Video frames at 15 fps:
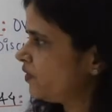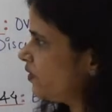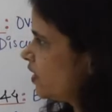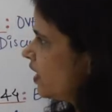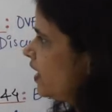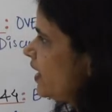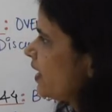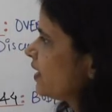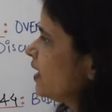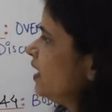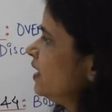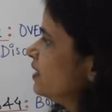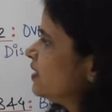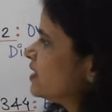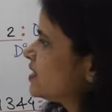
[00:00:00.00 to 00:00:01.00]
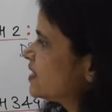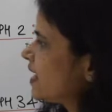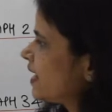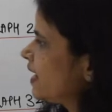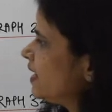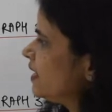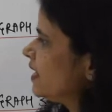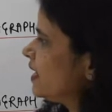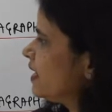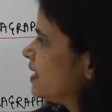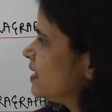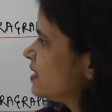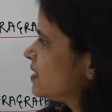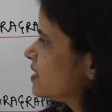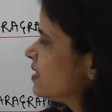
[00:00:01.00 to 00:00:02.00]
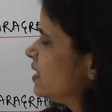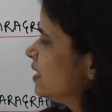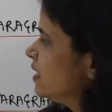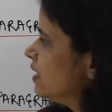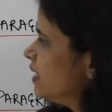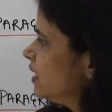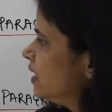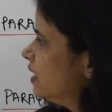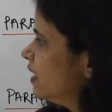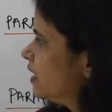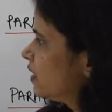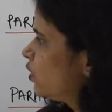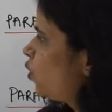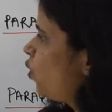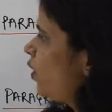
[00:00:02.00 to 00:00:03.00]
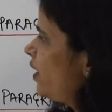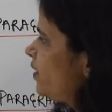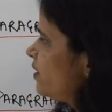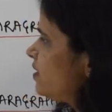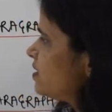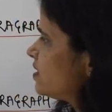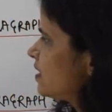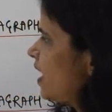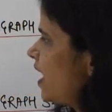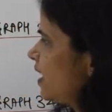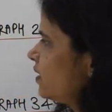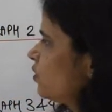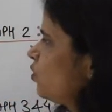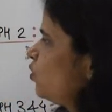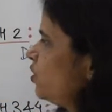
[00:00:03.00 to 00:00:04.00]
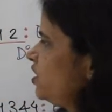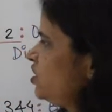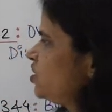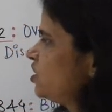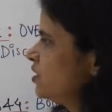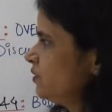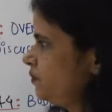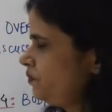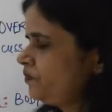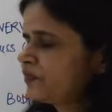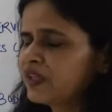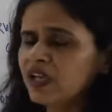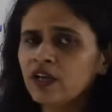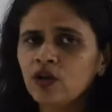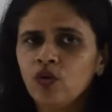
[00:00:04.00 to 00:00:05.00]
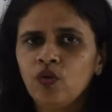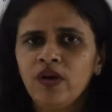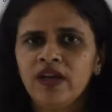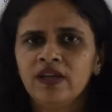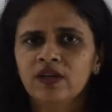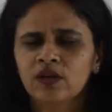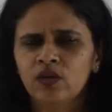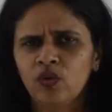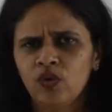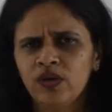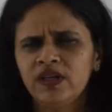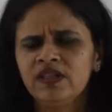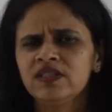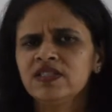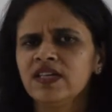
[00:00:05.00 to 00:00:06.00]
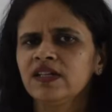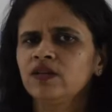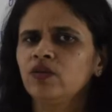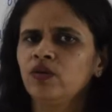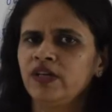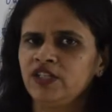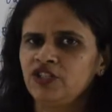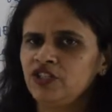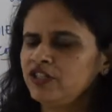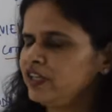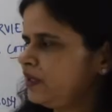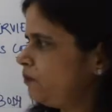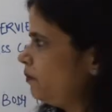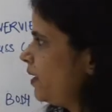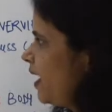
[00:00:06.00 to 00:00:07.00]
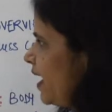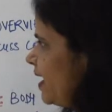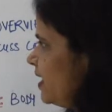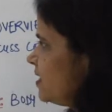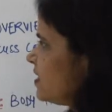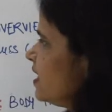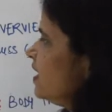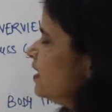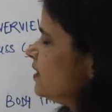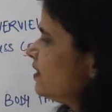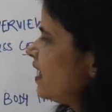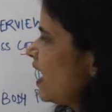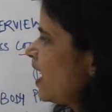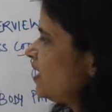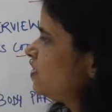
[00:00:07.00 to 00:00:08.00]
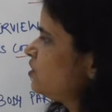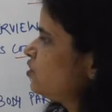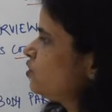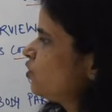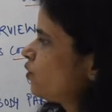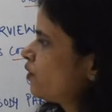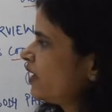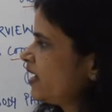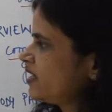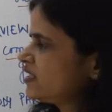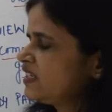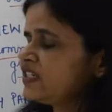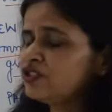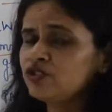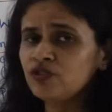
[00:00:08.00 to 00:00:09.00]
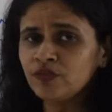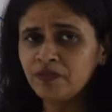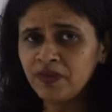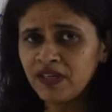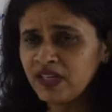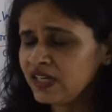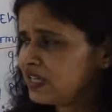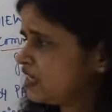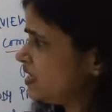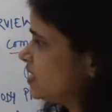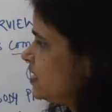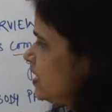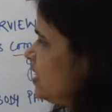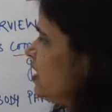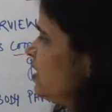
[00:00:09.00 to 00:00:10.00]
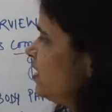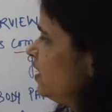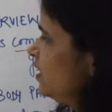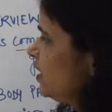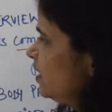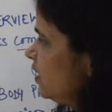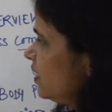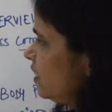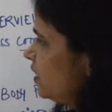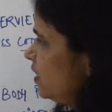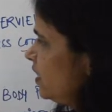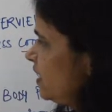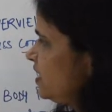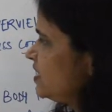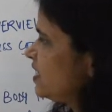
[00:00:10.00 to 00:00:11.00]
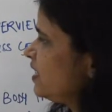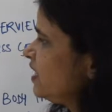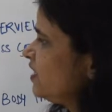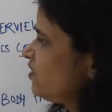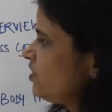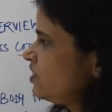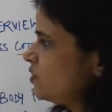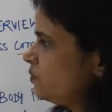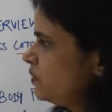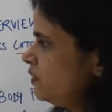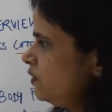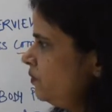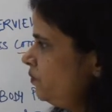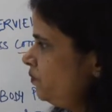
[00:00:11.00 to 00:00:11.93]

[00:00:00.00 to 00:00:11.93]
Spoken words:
Correct. The second is coherence and cohesion. Coherence and cohesion implies that your essay should be easily readable.